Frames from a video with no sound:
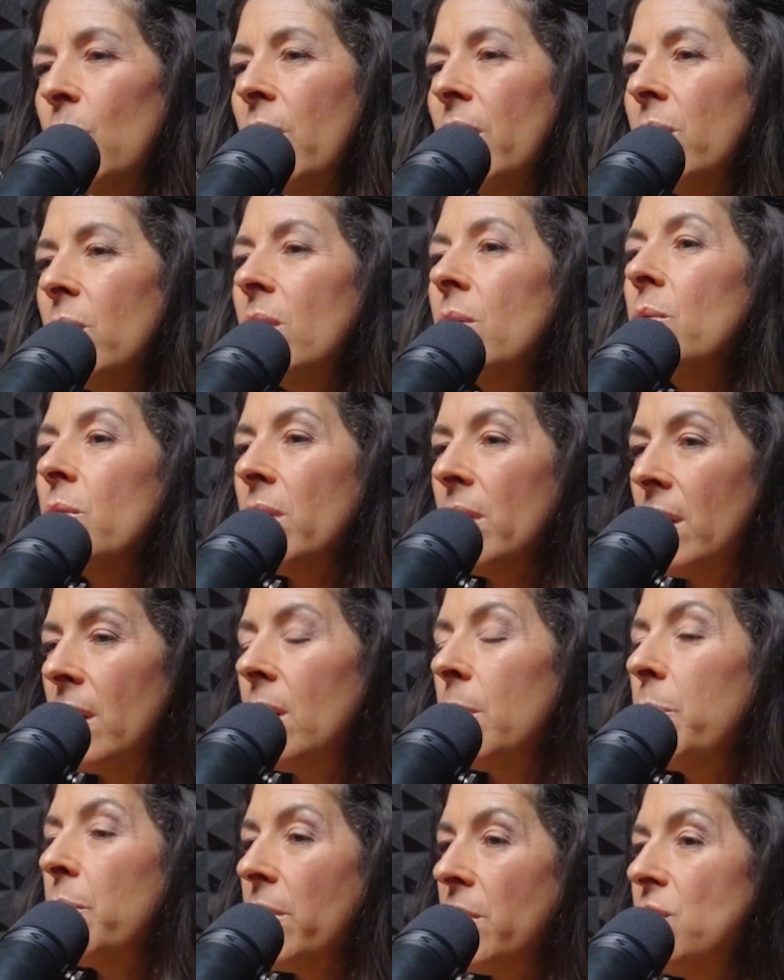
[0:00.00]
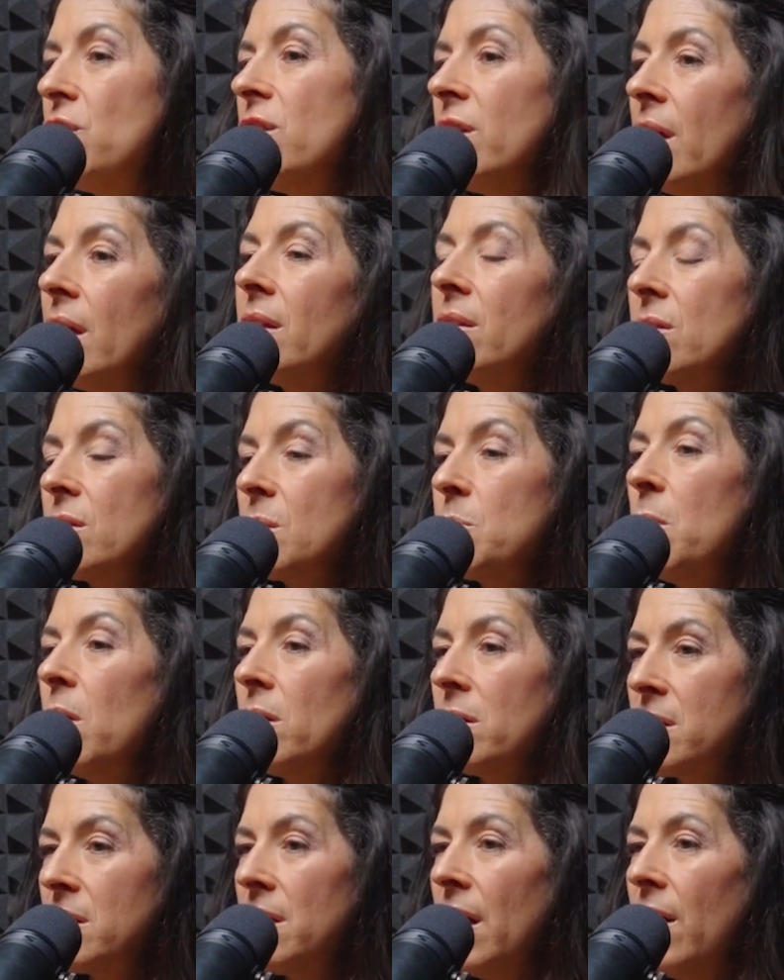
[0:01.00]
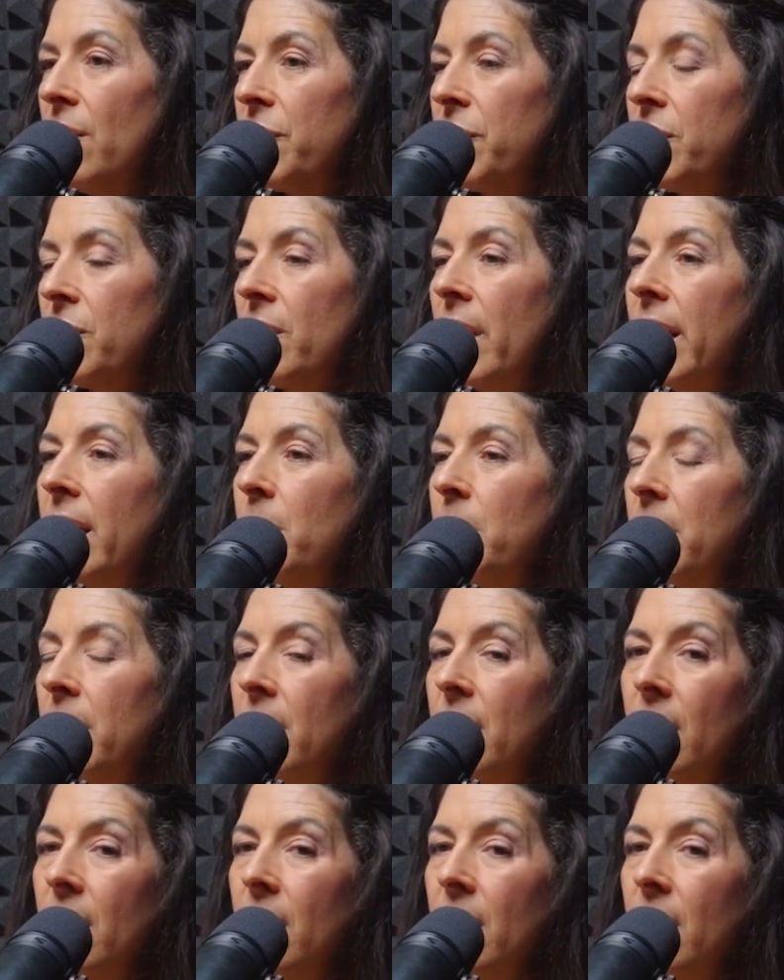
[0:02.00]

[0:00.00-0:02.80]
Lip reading: where you can really appreciate the small stuff, right?